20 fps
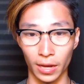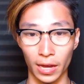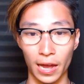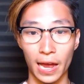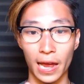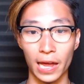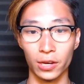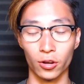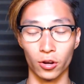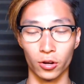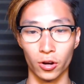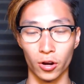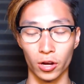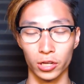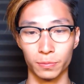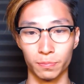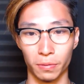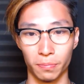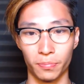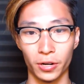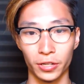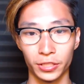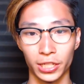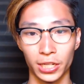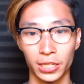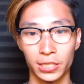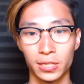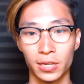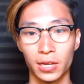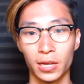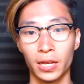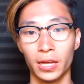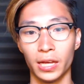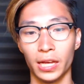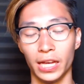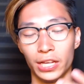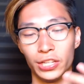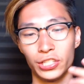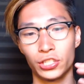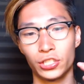and your cost per purchase
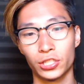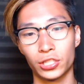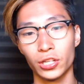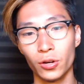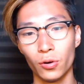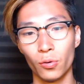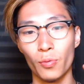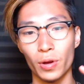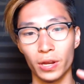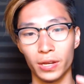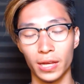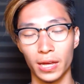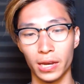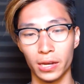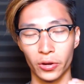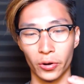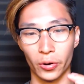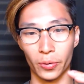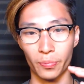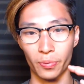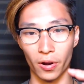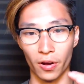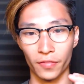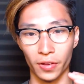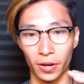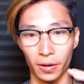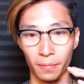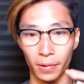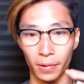is still within your profit